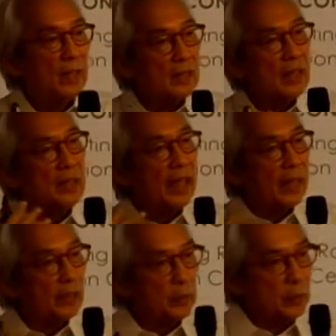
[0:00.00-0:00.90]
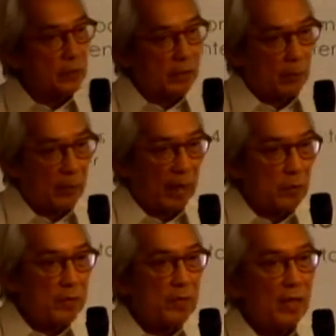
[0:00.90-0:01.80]
Then layer 2 is the
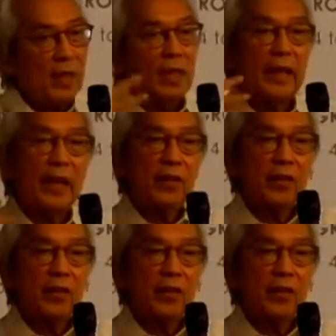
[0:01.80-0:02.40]
blouse. Layer